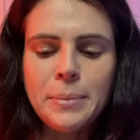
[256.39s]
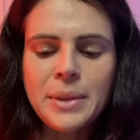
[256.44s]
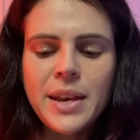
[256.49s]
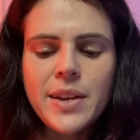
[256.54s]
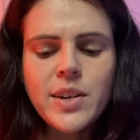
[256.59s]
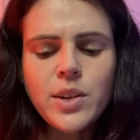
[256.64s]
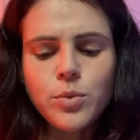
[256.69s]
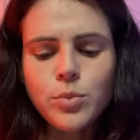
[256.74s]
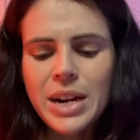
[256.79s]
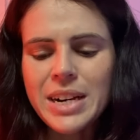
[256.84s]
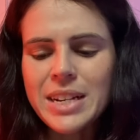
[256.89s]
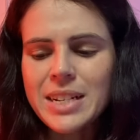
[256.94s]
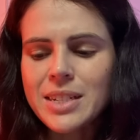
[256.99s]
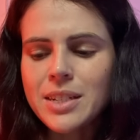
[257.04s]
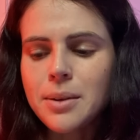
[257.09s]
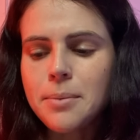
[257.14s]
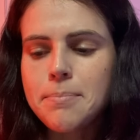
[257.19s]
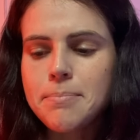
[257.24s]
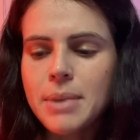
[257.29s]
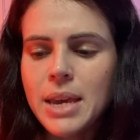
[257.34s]
getting ready
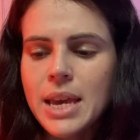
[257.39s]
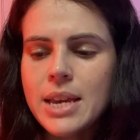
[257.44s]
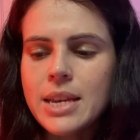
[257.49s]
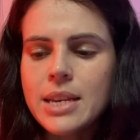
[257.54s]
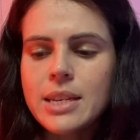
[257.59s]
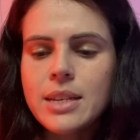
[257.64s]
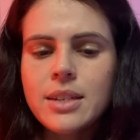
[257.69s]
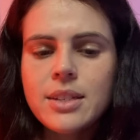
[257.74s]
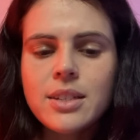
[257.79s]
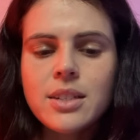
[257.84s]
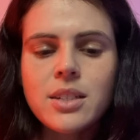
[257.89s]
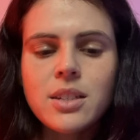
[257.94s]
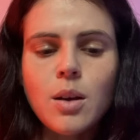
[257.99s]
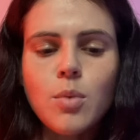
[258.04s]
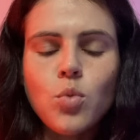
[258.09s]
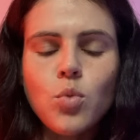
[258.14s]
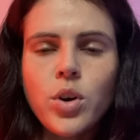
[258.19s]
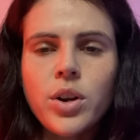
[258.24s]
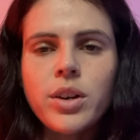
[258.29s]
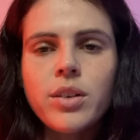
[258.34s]
to make
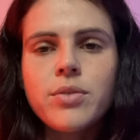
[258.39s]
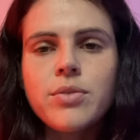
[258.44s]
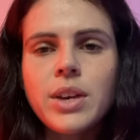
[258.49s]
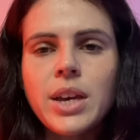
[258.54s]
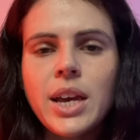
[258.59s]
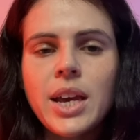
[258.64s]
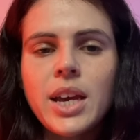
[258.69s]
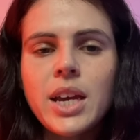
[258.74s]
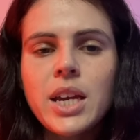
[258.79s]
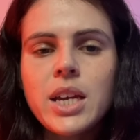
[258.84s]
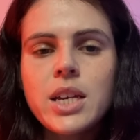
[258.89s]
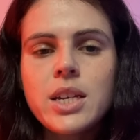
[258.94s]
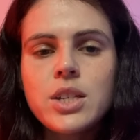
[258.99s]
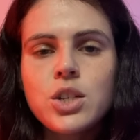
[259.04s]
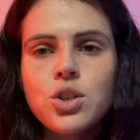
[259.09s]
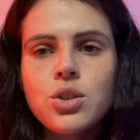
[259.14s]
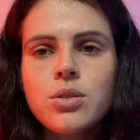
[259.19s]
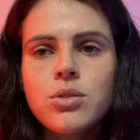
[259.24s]
somewhat of a